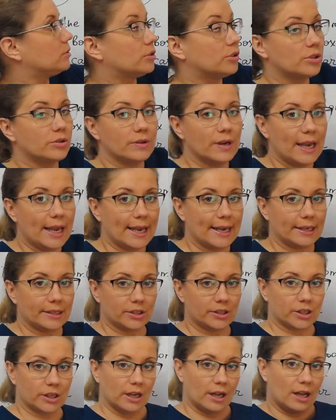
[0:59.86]
to
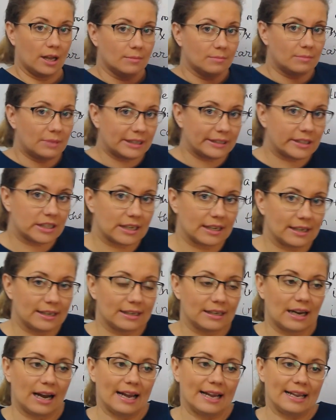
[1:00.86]
at, but
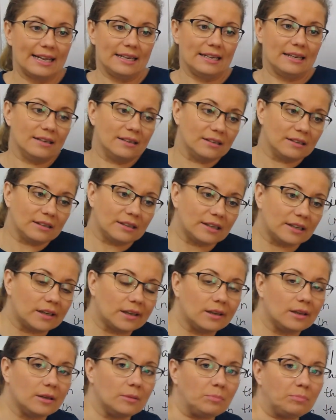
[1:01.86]
I
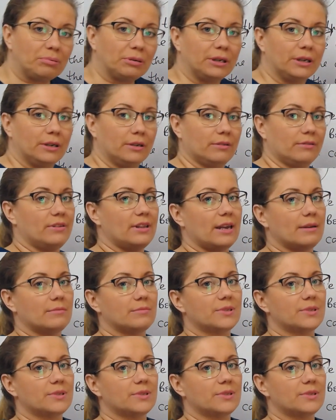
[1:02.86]
keep them